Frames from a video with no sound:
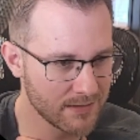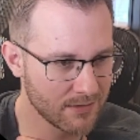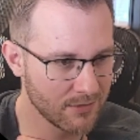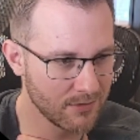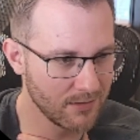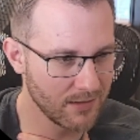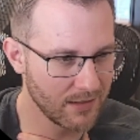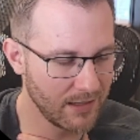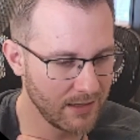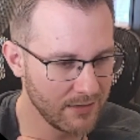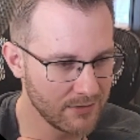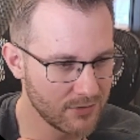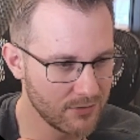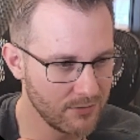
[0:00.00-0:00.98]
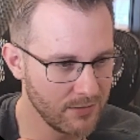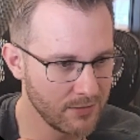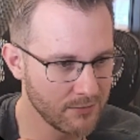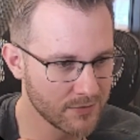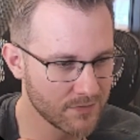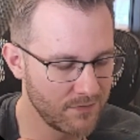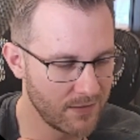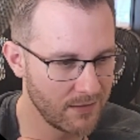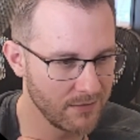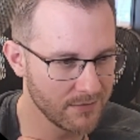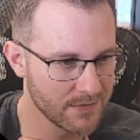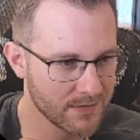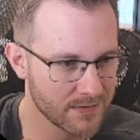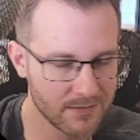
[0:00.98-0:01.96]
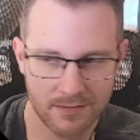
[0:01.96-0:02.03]
current can shoot equals
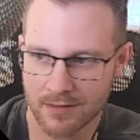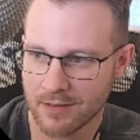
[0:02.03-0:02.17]
false.